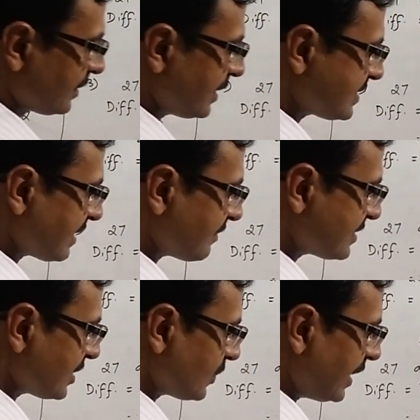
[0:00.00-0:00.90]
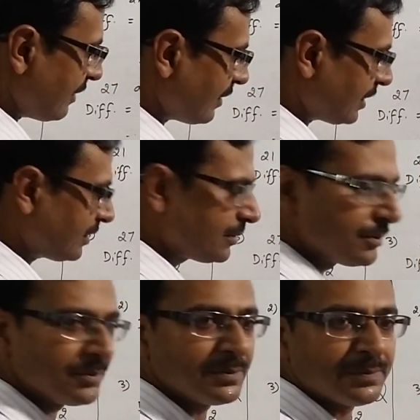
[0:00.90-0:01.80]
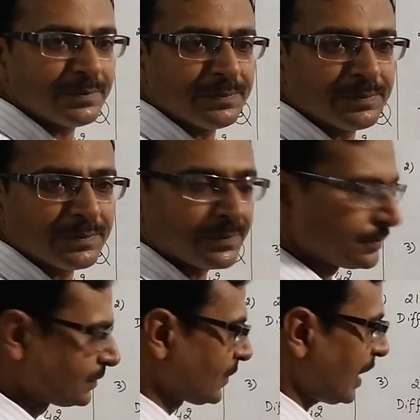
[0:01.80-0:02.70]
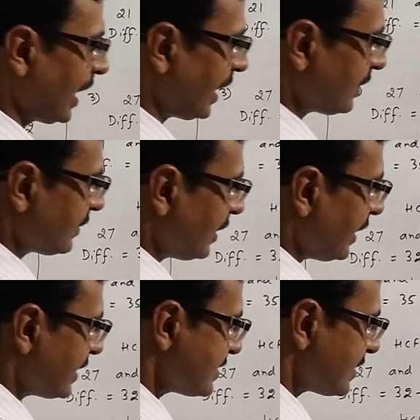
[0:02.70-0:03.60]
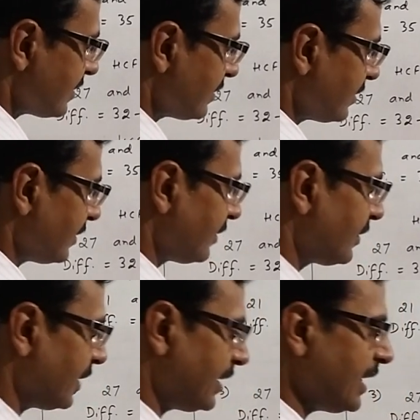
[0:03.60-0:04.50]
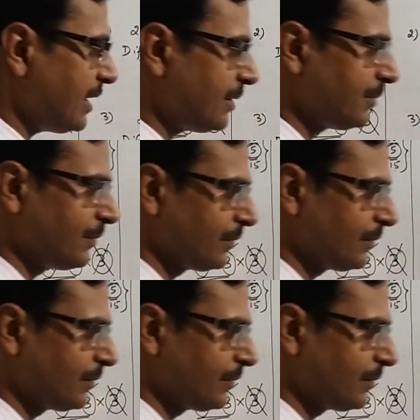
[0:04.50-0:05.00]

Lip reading: 3 7s are 21 and 3 10s are 30.